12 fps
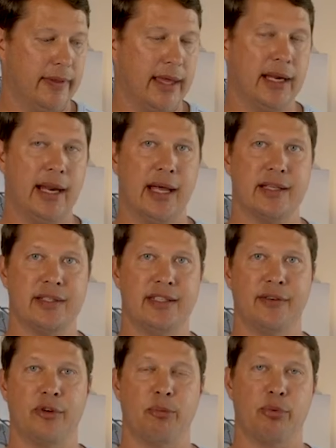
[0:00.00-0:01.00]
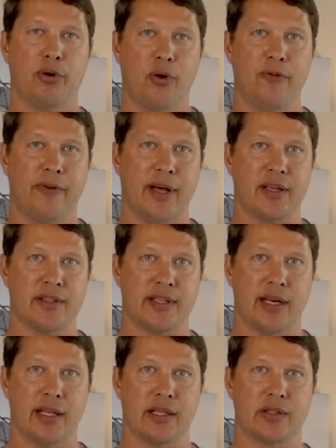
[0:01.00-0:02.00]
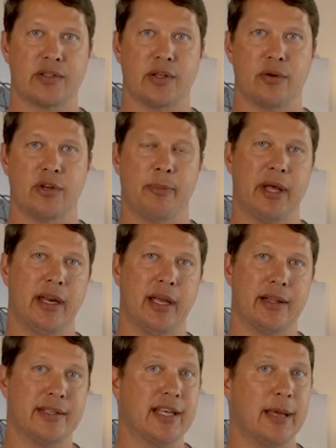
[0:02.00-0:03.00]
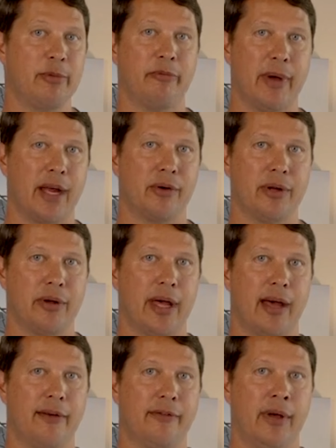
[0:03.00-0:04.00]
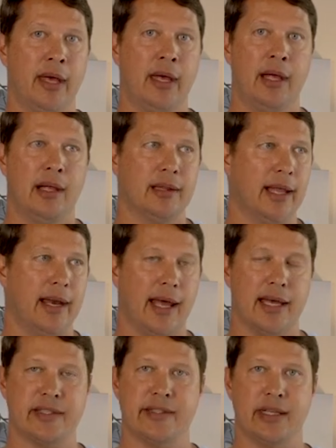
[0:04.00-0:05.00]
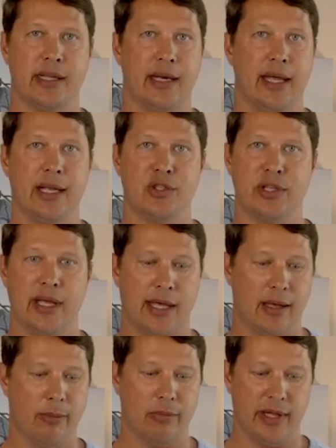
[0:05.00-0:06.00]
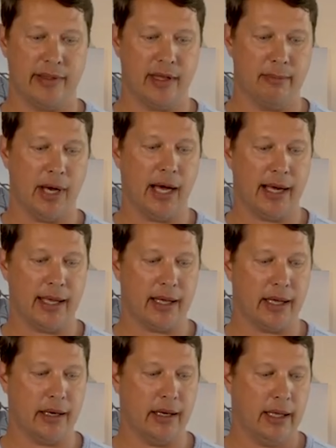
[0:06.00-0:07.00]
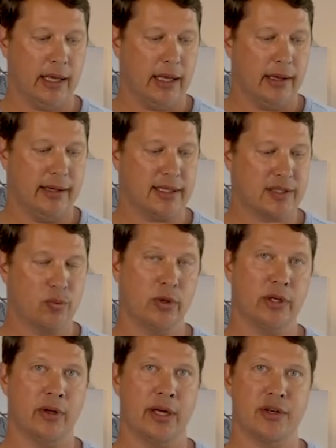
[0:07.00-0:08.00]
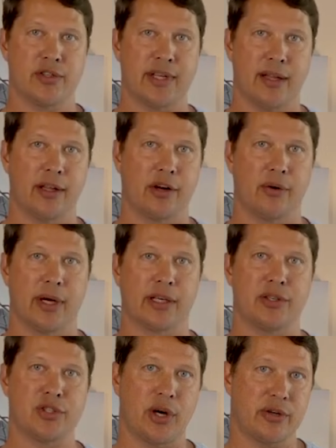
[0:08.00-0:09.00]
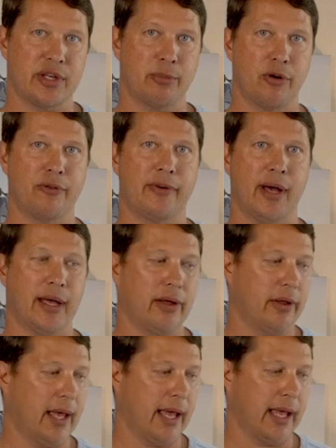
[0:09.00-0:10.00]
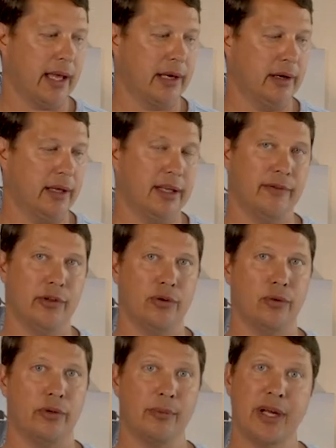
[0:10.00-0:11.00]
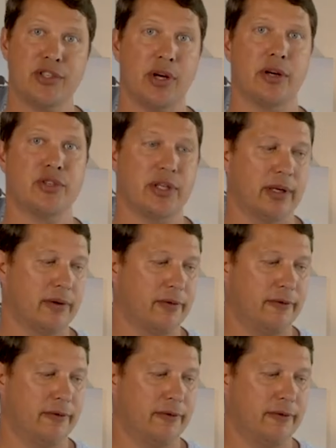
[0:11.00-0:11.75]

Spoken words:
then it has different profile settings, so depending on the type of battery you have, lead acid, AGM, lithium ion, this will understand the correct charging profile and give you the right charging